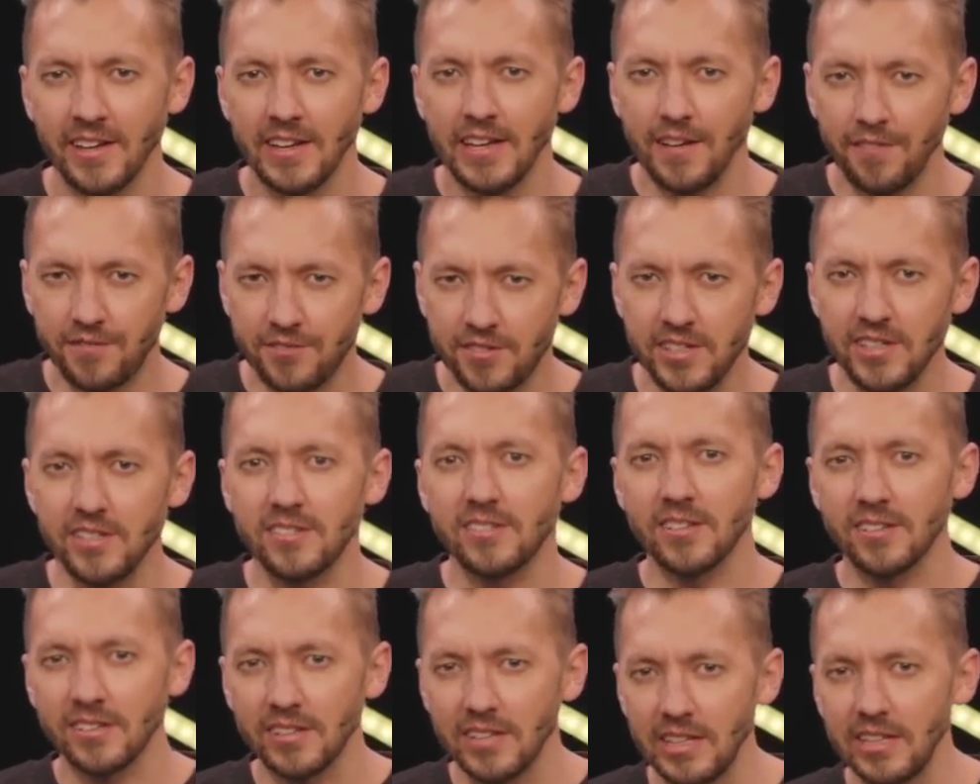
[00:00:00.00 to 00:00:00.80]
If
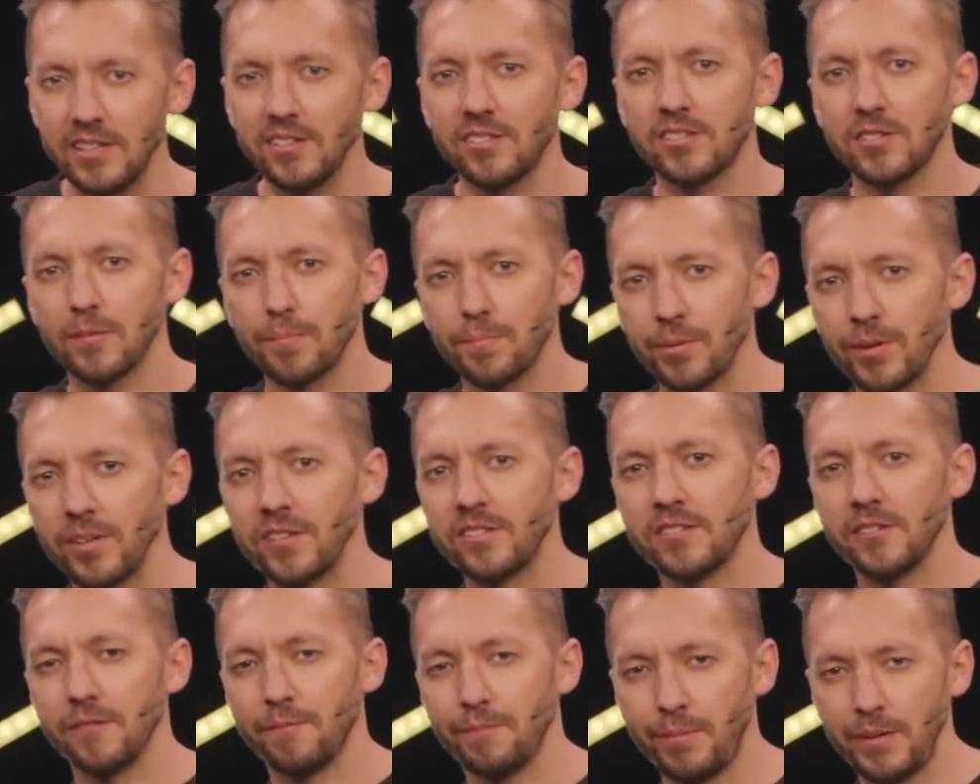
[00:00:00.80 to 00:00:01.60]
Jesus is the
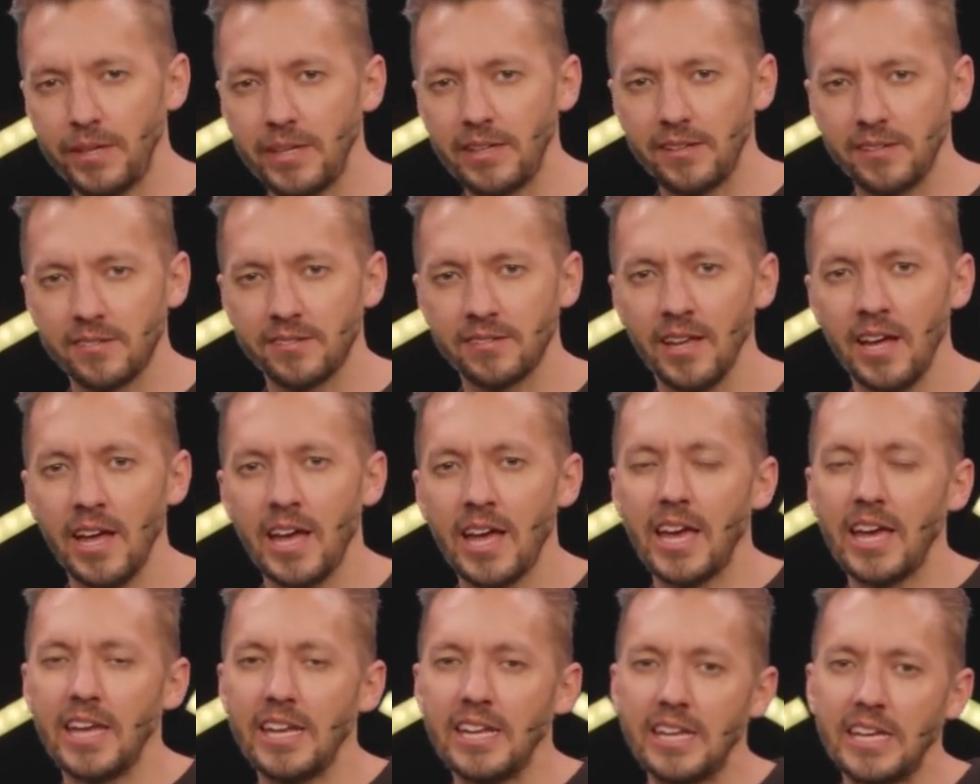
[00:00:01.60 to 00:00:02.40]
Prince of Peace
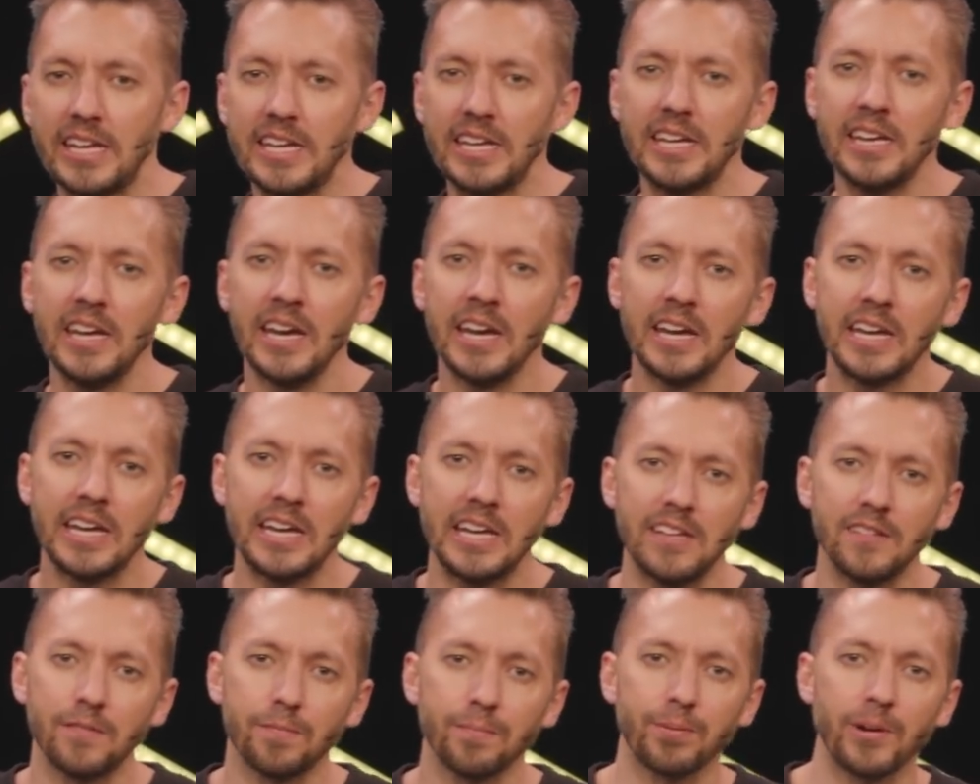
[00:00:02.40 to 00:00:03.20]
and he
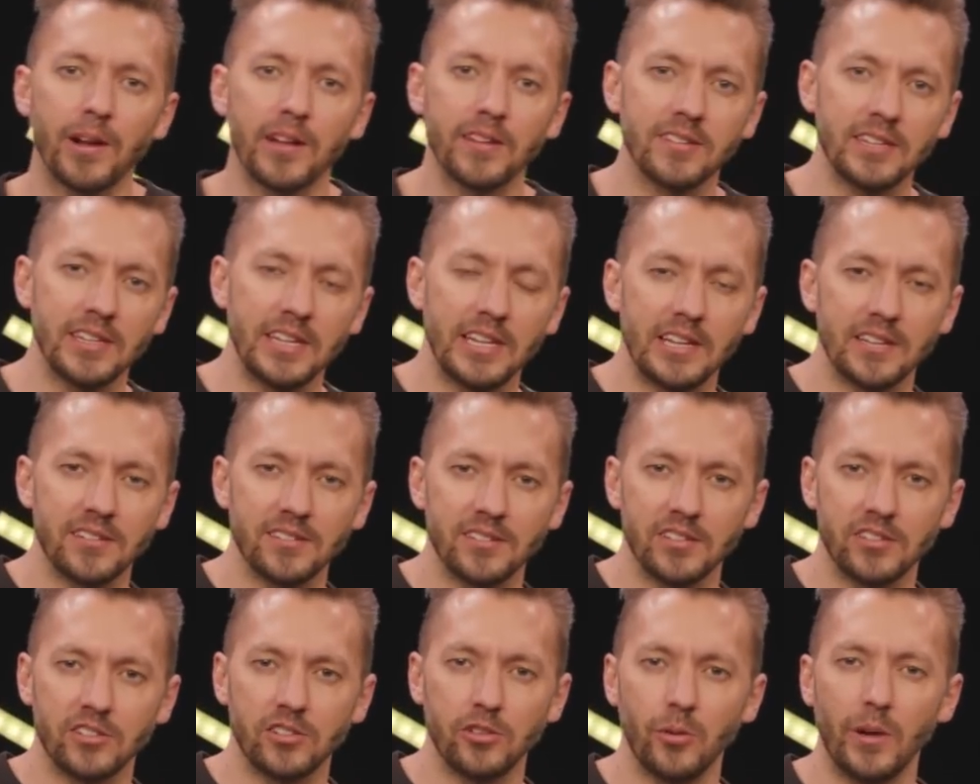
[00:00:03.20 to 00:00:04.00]
is present in a
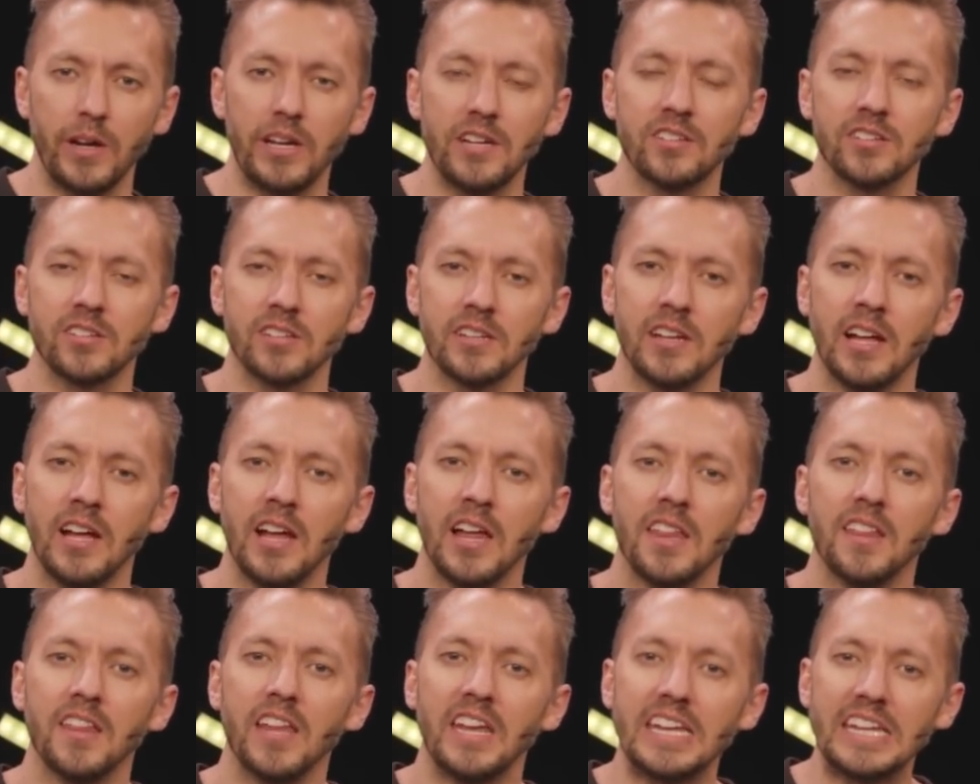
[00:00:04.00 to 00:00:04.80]
situation,
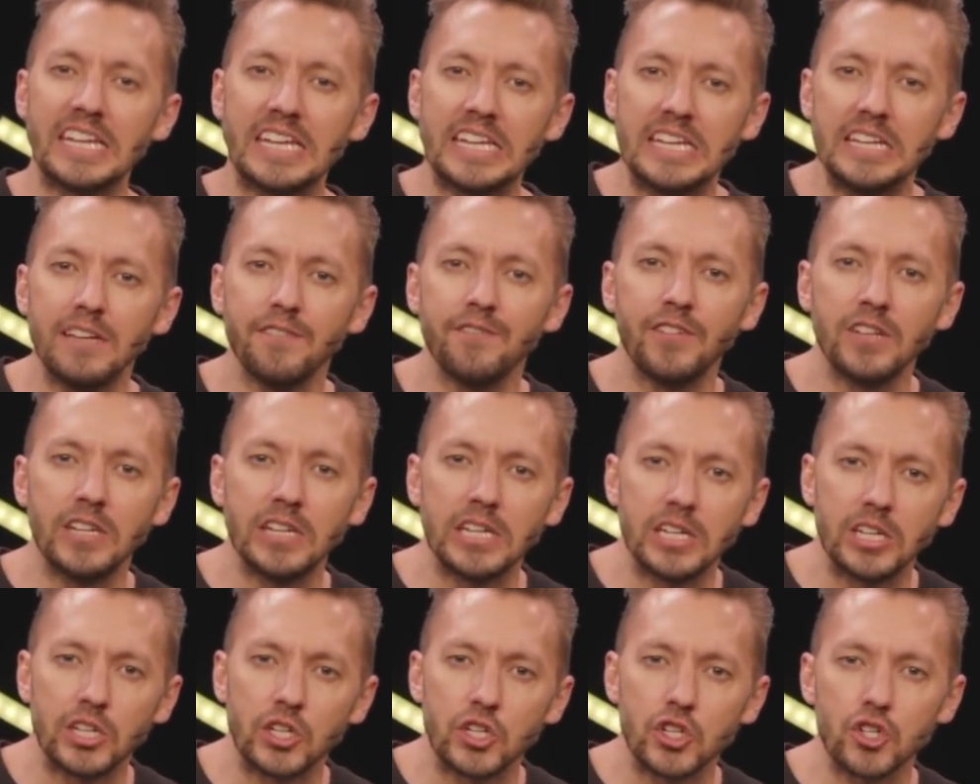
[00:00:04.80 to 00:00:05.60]
then even
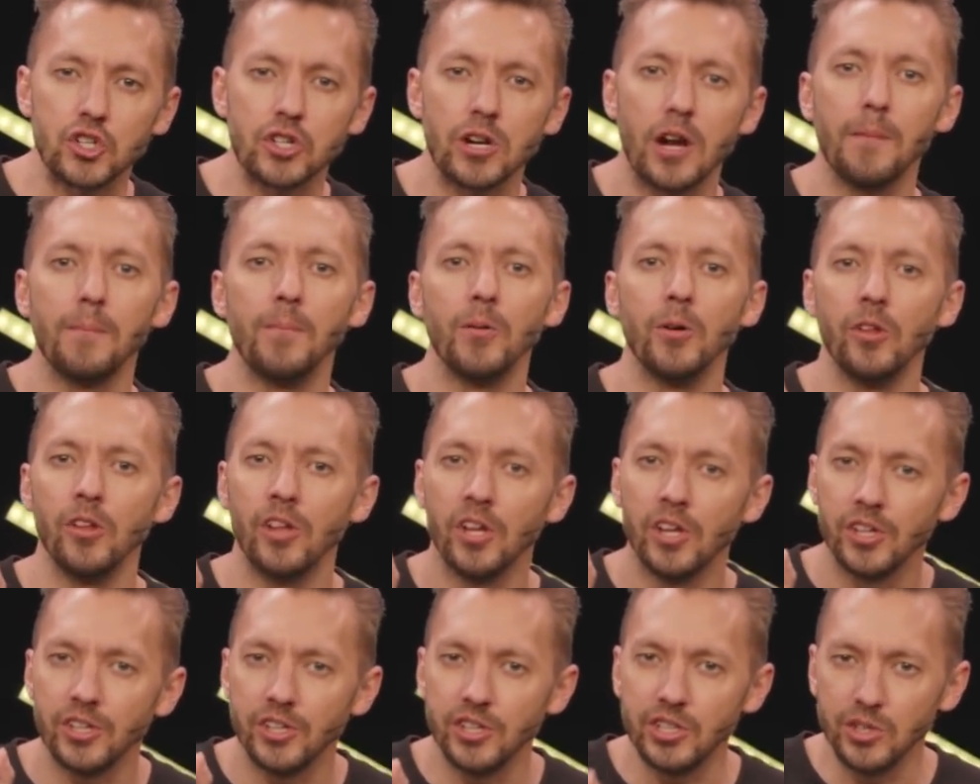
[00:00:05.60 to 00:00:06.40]
in
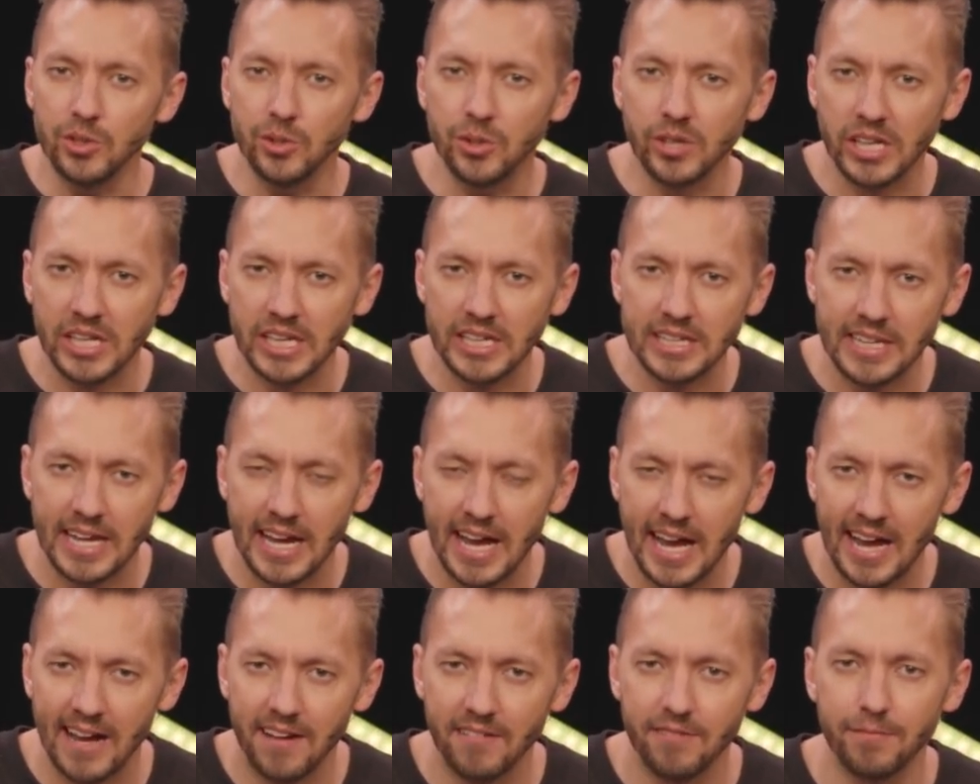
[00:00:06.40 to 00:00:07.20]
trouble, you can
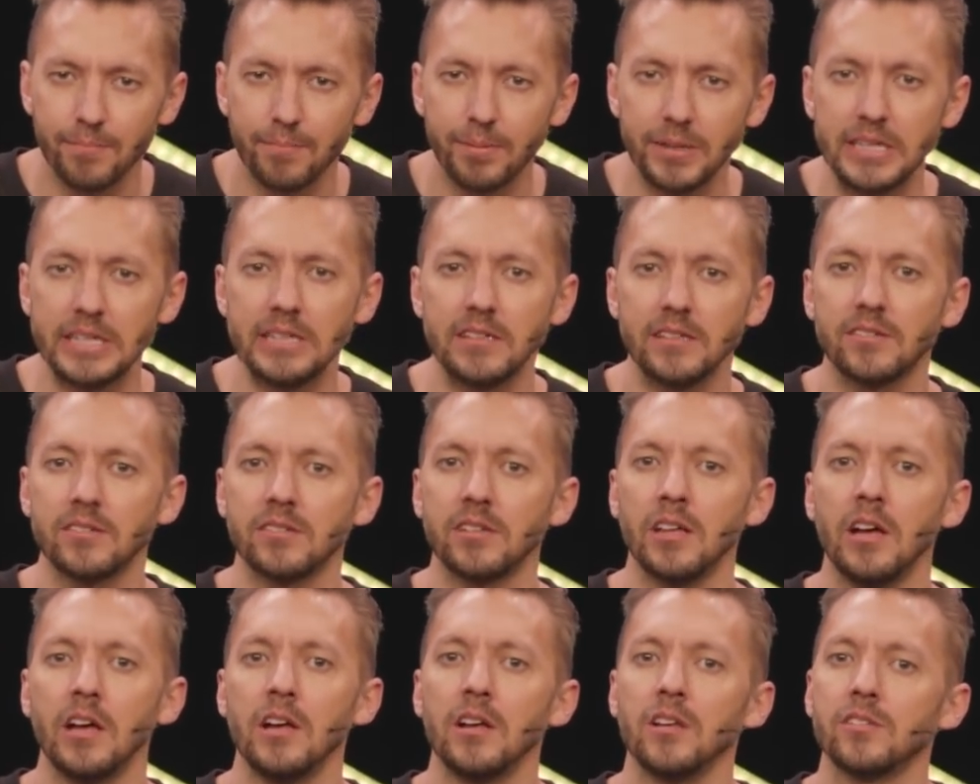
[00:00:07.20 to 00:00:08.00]
have
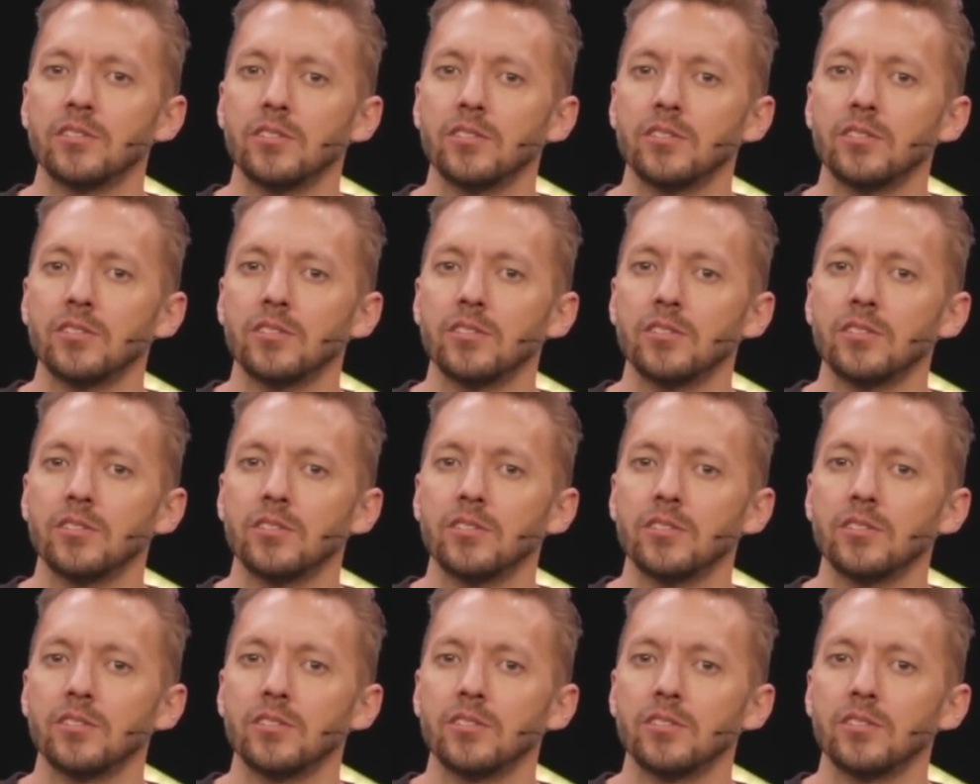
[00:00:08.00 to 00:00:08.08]
peace.